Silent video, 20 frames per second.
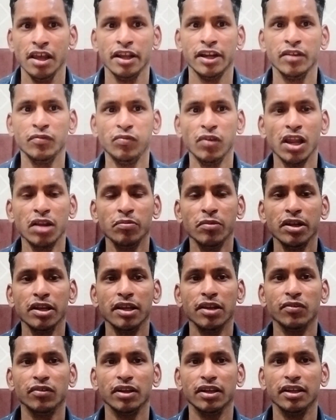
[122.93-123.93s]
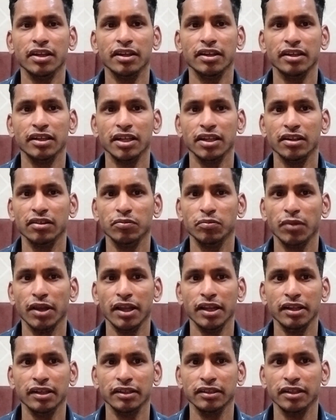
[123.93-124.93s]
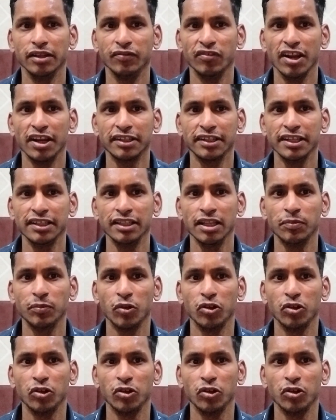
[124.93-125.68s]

Reflect means by reflecting the